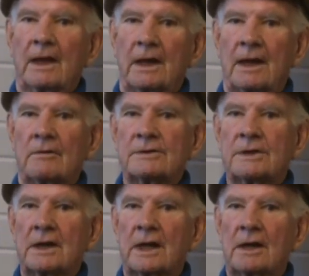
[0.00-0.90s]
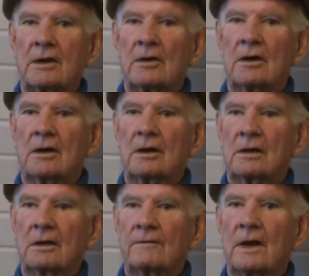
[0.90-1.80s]
And I was in a
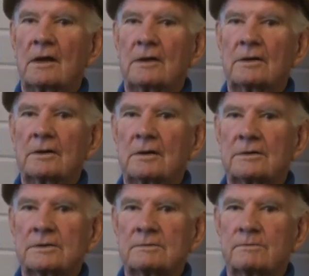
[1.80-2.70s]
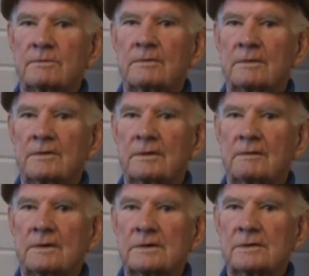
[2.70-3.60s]
all volunteer
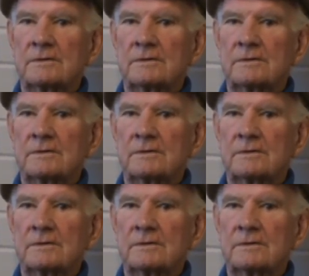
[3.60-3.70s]
service.